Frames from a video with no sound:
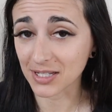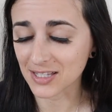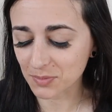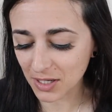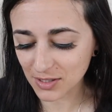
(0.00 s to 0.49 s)
but
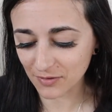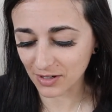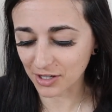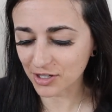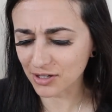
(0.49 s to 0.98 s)
it smelled
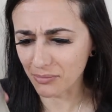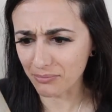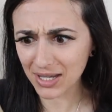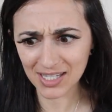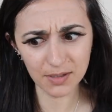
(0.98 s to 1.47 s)
very good,
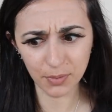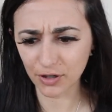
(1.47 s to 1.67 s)
mixed